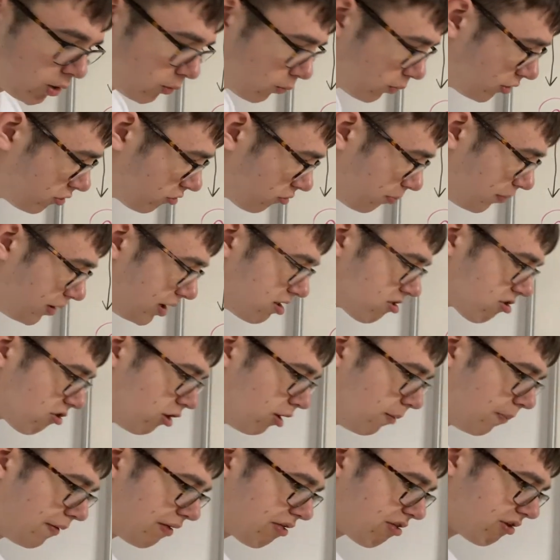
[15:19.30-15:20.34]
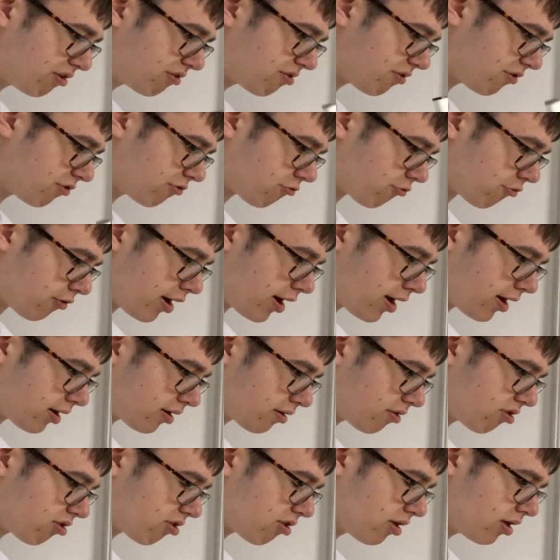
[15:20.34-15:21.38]
which means opposites
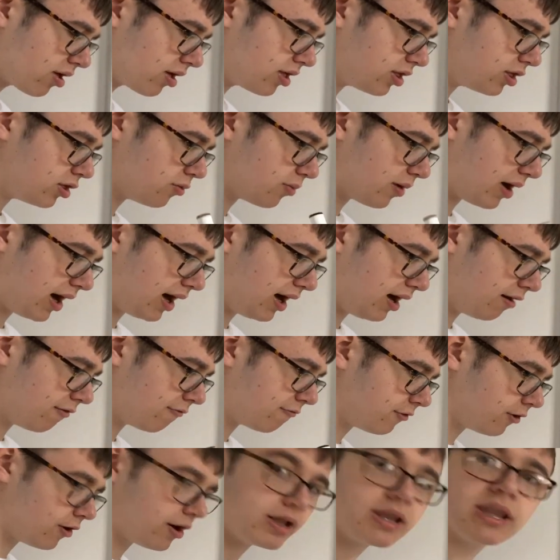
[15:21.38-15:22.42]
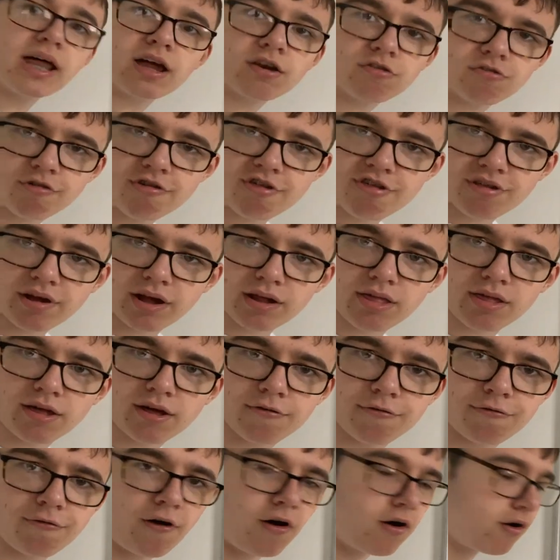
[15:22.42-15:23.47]
attract, you have your
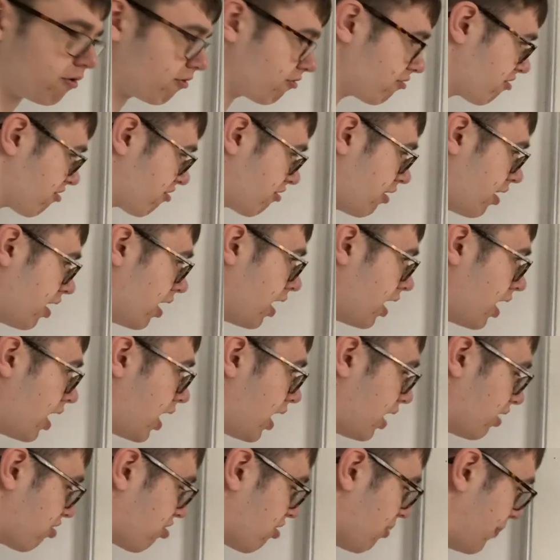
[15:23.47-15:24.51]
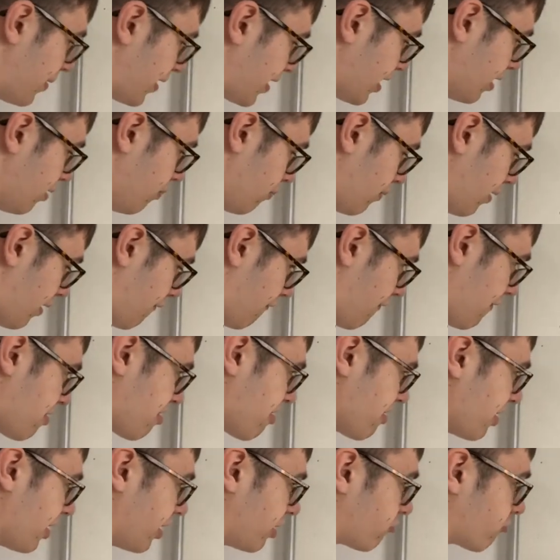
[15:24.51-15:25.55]
electrostatic force. And to begin with, this
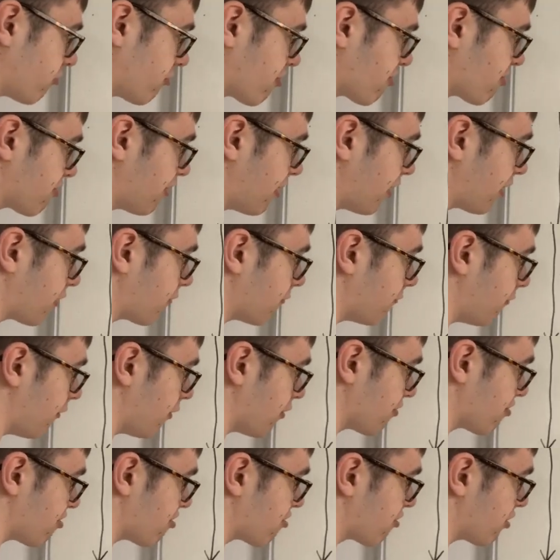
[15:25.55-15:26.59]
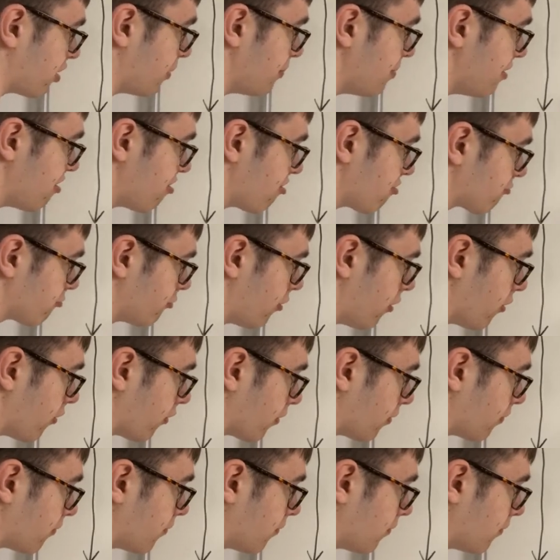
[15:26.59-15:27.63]
electrostatic force is going to be strong.